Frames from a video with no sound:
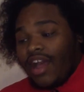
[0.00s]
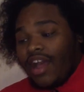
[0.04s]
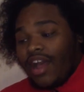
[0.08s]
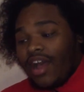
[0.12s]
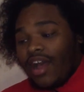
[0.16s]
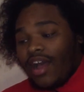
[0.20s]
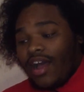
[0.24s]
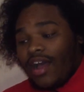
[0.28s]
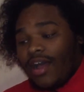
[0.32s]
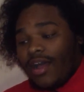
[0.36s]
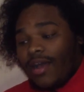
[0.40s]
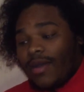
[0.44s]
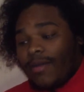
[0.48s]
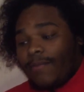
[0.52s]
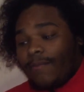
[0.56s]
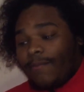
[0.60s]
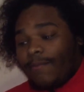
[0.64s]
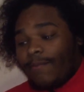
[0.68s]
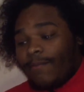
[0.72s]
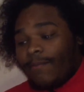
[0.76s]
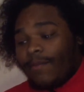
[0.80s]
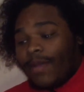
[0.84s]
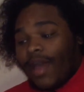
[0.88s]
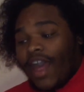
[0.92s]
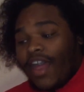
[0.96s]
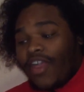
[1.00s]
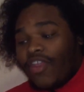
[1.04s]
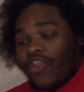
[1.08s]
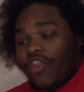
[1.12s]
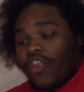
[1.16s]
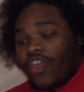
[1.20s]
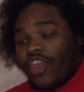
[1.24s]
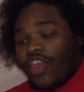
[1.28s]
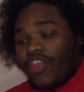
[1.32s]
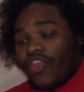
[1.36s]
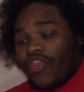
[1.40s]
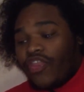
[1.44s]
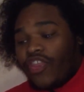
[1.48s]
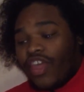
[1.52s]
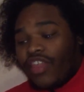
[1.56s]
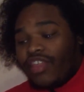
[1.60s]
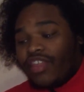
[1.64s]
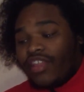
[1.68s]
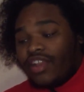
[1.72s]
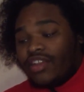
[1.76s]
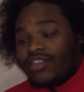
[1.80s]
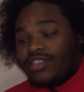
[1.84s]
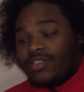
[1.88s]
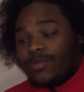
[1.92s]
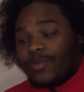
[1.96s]
Um, I think that
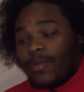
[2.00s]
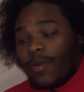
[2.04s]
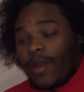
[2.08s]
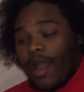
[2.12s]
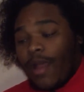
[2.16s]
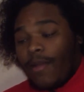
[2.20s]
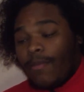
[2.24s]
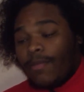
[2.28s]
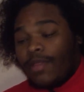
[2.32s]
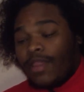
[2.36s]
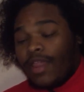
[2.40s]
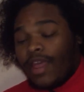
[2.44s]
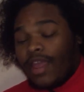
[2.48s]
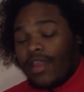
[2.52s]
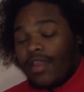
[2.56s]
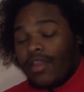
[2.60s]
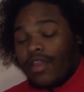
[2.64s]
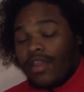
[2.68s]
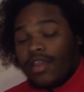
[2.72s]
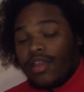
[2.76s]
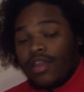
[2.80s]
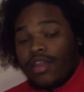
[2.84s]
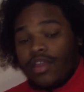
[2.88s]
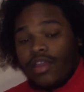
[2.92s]
there's probably like,